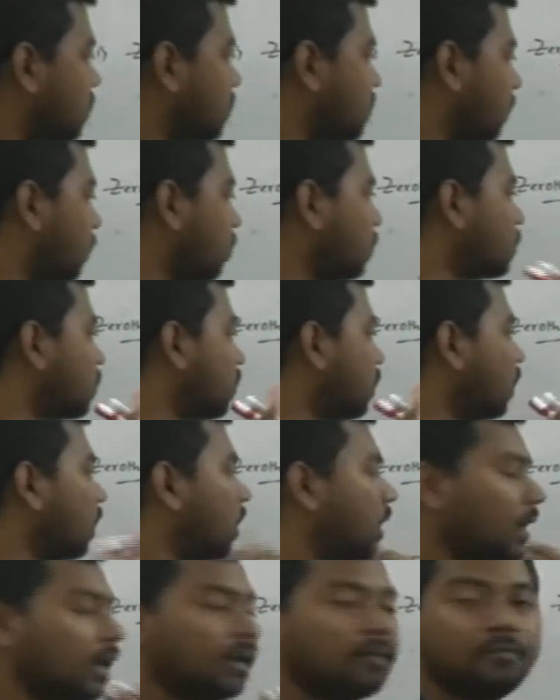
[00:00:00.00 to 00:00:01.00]
Suppose
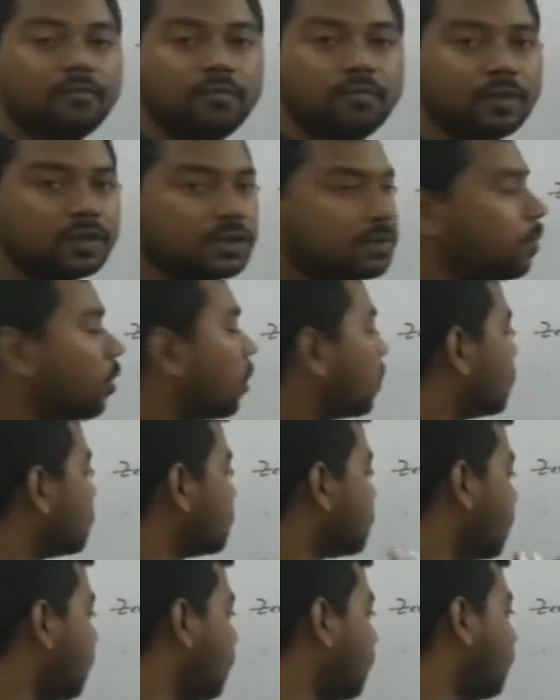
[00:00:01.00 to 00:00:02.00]
first block
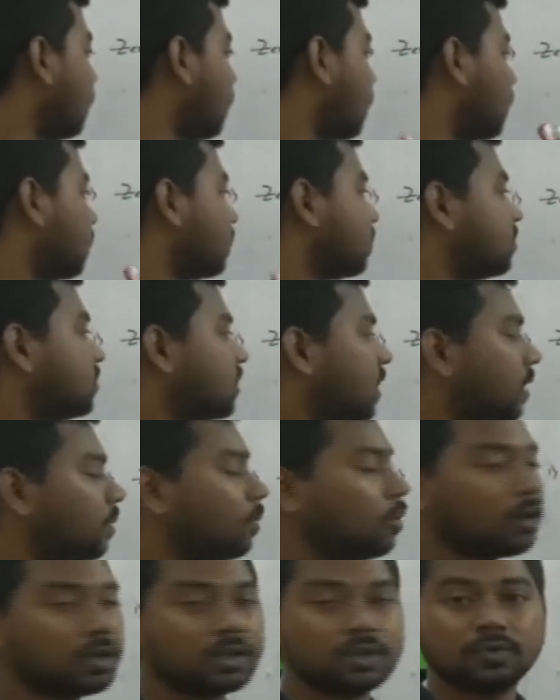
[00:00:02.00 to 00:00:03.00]
is A and second
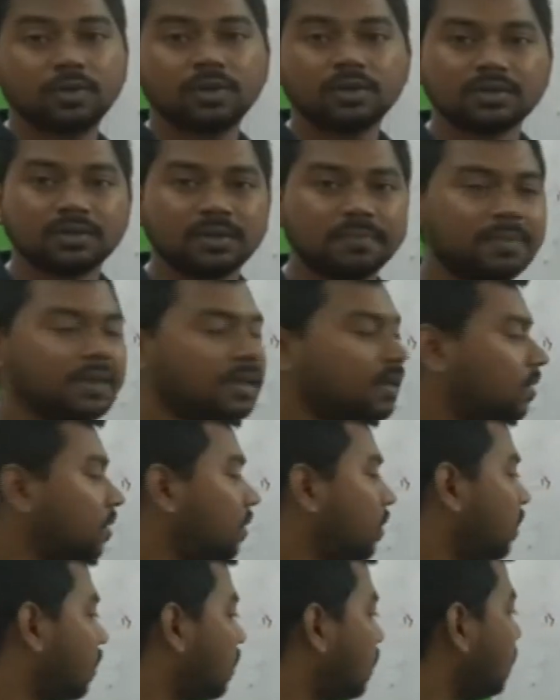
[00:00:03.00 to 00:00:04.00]
block is what, say B,
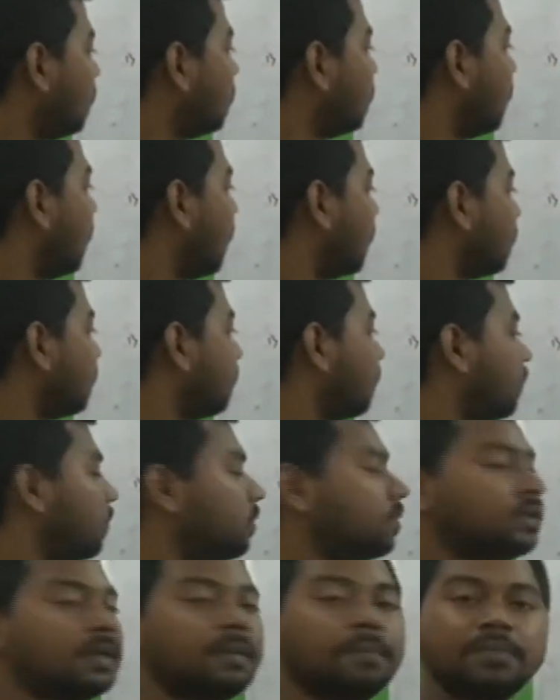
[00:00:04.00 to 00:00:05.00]
right? And the
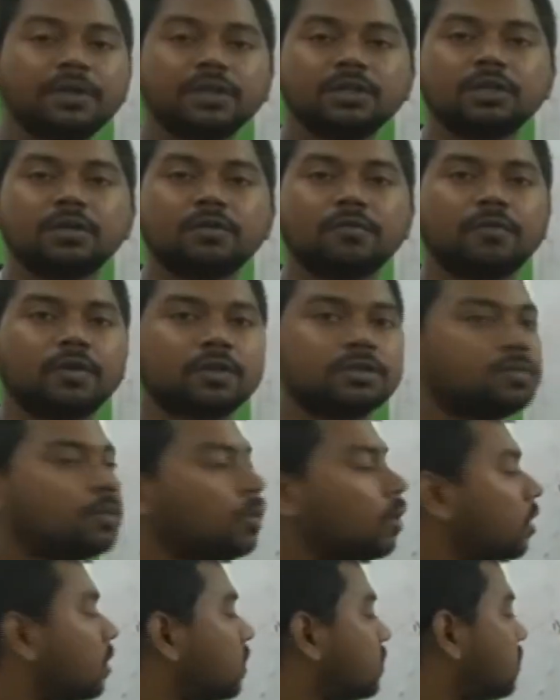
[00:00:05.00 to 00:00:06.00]
temperature of first
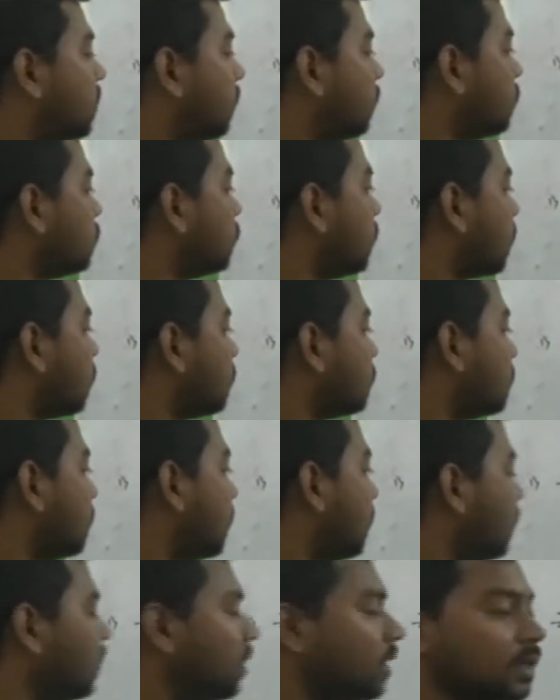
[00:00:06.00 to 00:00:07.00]
block is, suppose we are
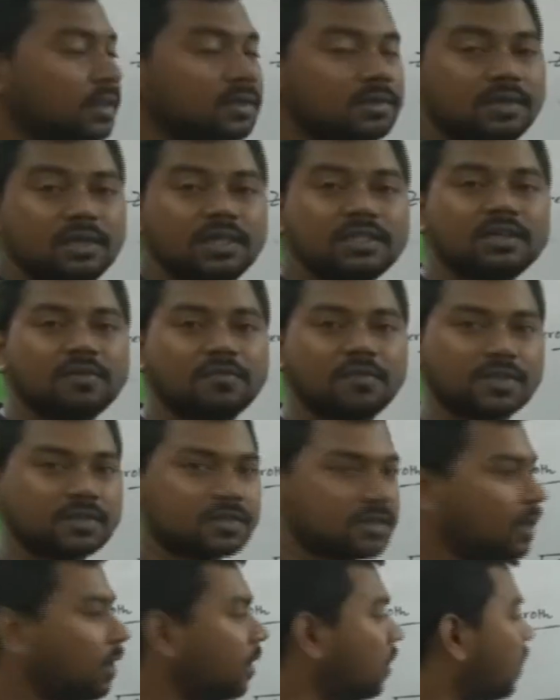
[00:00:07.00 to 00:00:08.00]
considering it is T
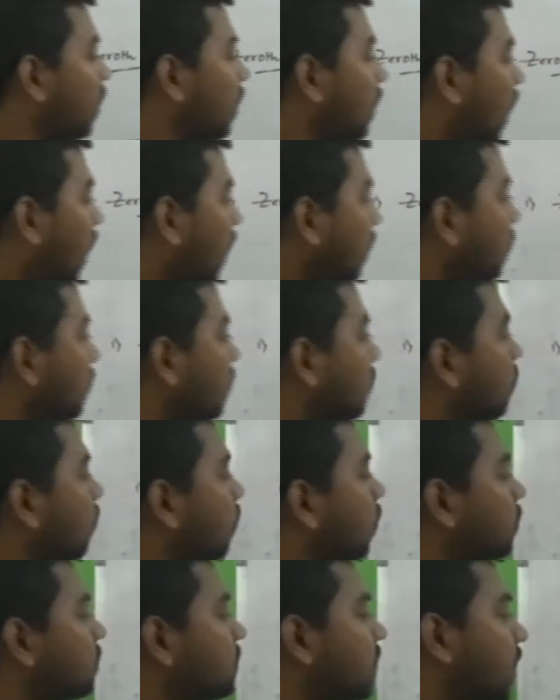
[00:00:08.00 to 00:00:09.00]
suffix A, and the
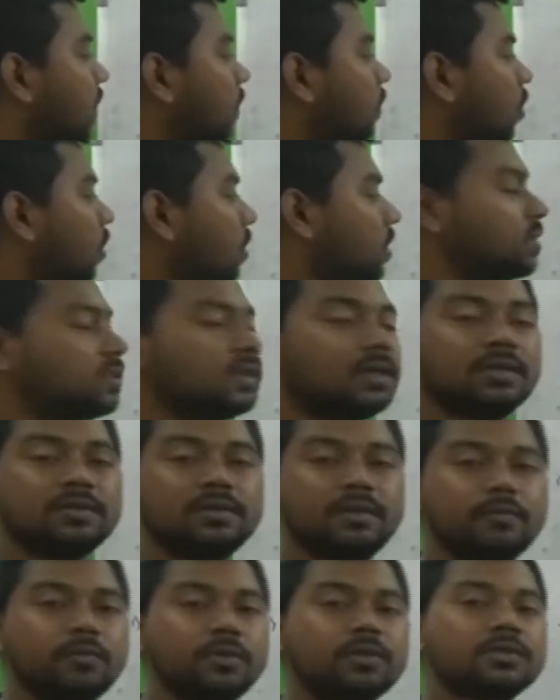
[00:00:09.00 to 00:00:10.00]
second block is, it is
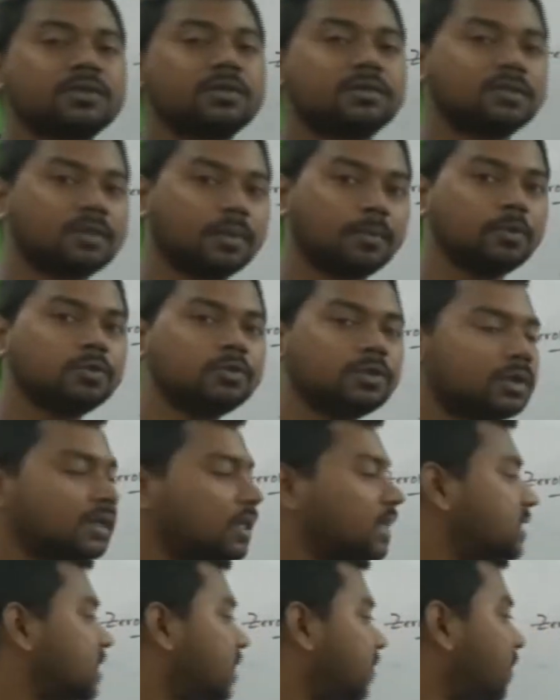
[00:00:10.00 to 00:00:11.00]
suppose
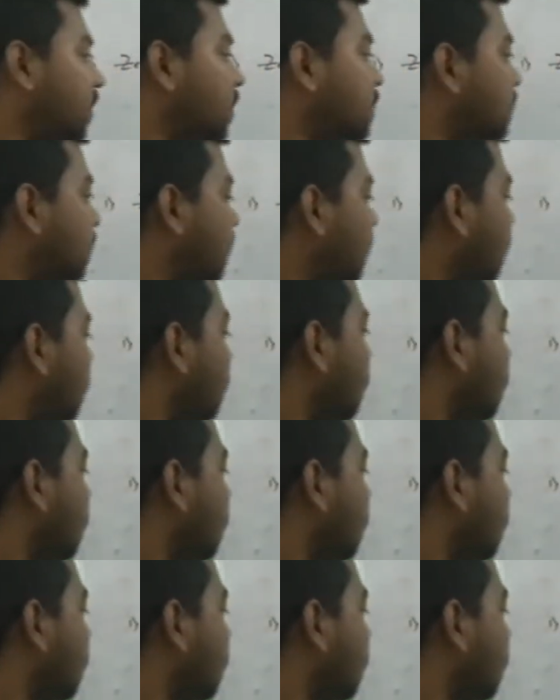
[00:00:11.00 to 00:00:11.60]
T suffix B.